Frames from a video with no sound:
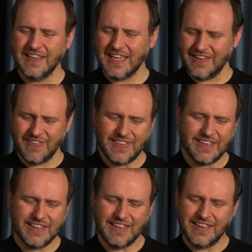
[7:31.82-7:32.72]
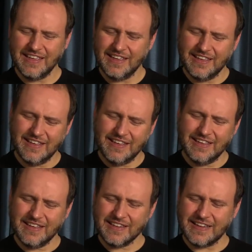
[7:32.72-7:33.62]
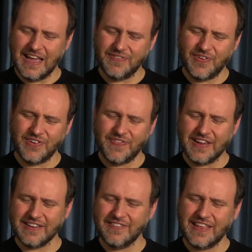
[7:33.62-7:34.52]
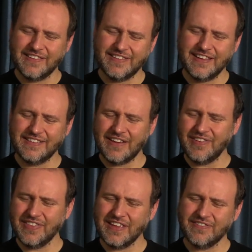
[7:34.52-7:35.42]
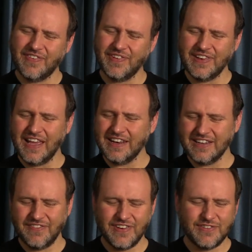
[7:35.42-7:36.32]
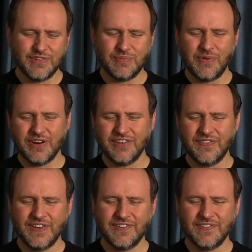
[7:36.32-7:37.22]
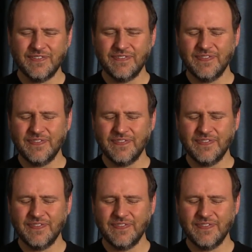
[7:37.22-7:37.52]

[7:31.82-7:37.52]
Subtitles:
Even the God perspective that sees everything from a non-individual point of view